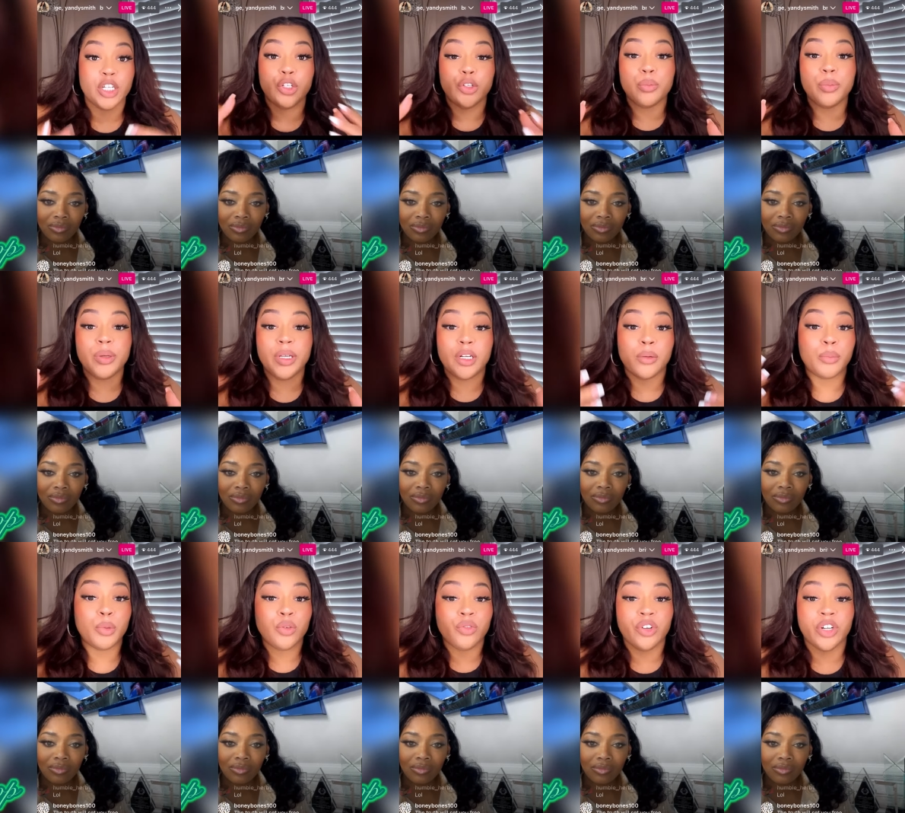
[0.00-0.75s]
Speaker 1: and you
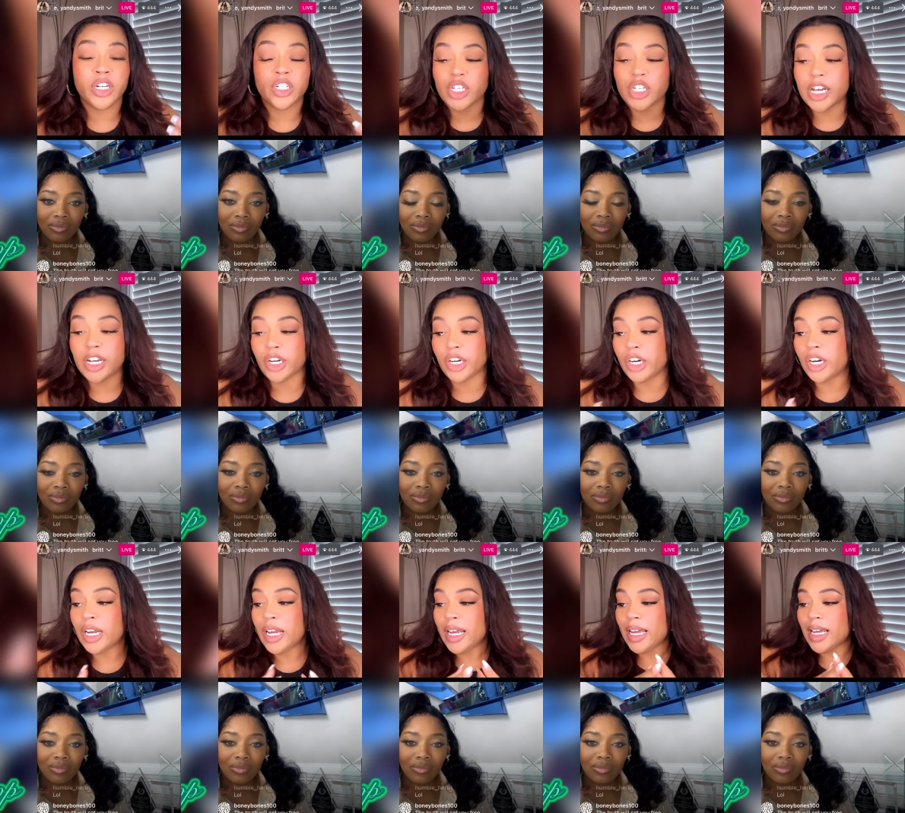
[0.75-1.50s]
being a mover and a
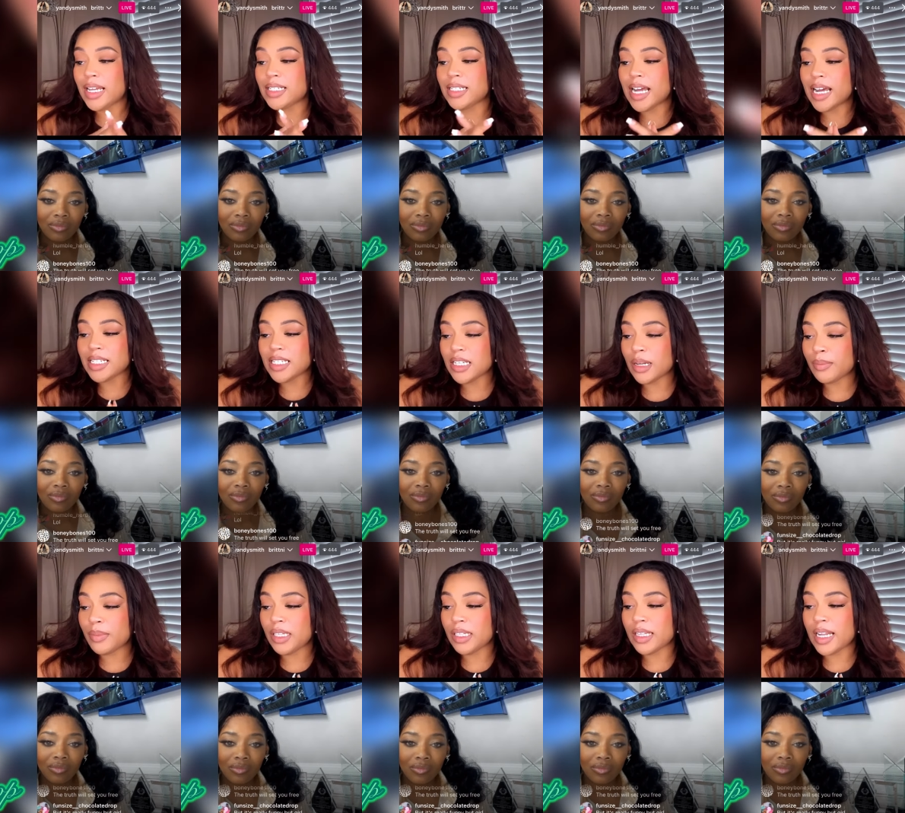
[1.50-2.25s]
shaker, is that
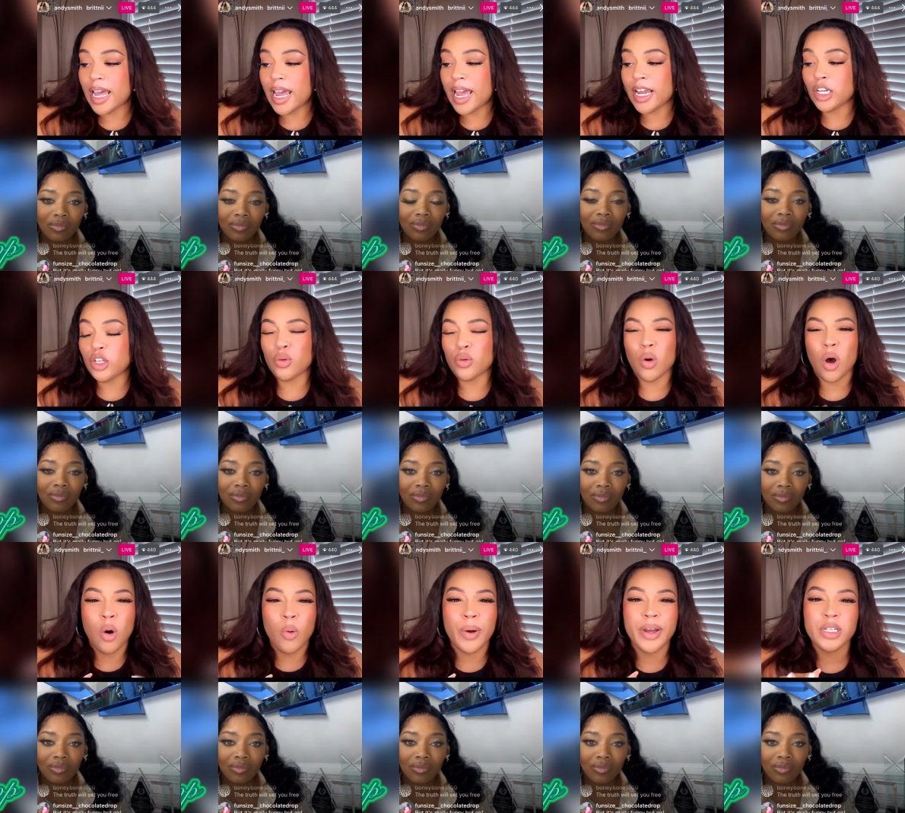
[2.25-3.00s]
something that
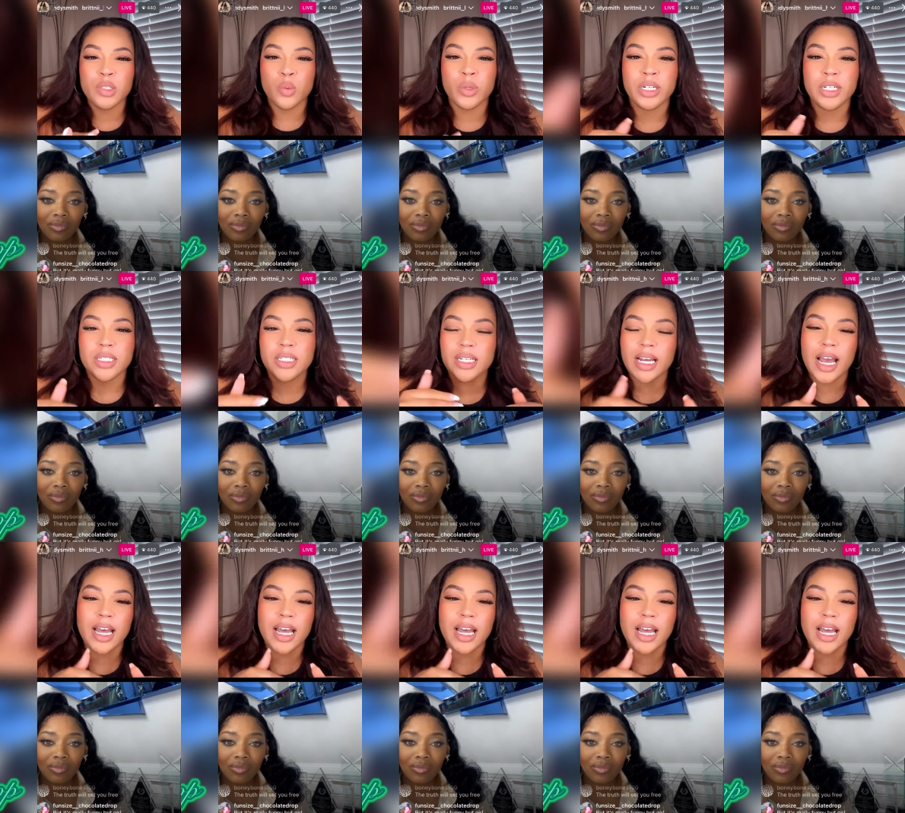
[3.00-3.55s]
you always wanted to